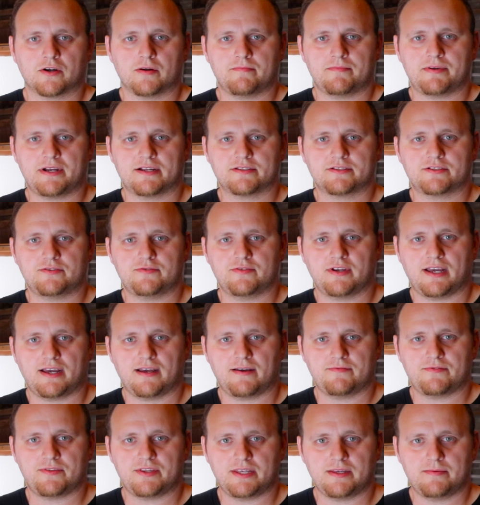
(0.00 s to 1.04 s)
about to
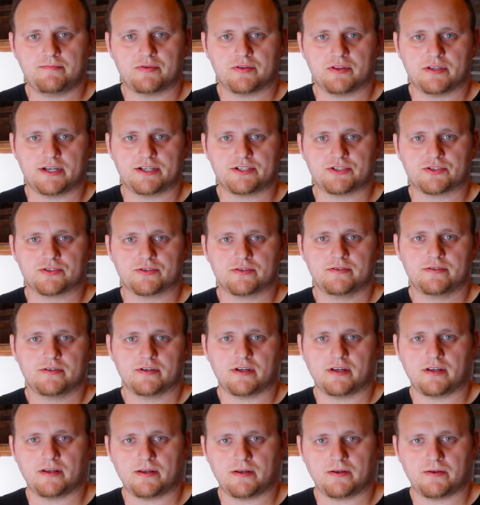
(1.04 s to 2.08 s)
have the pleasure
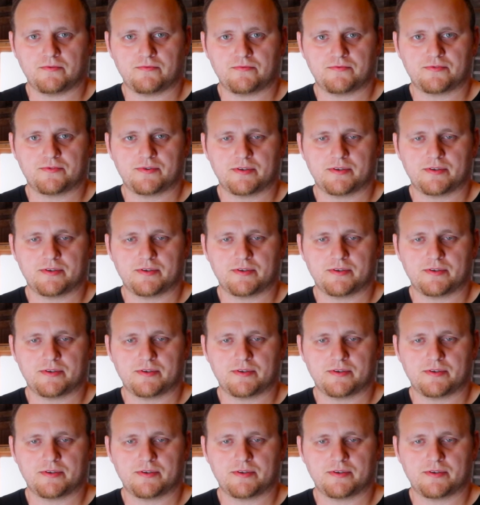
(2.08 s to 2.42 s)
of